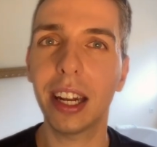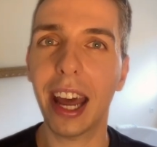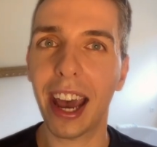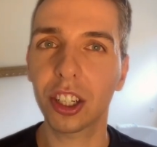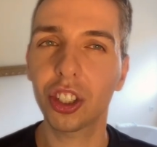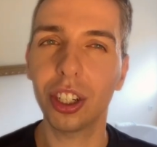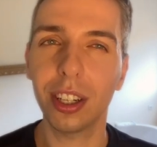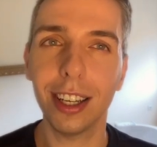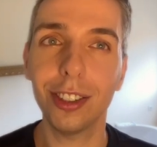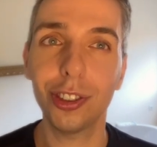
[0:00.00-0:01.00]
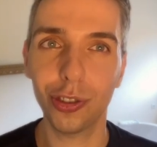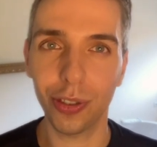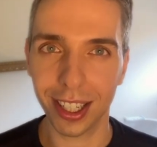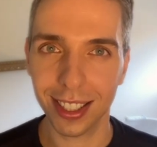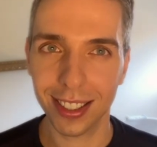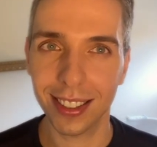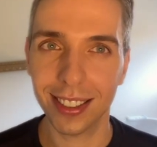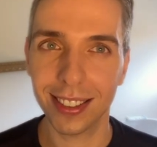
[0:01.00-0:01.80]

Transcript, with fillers: actually trust.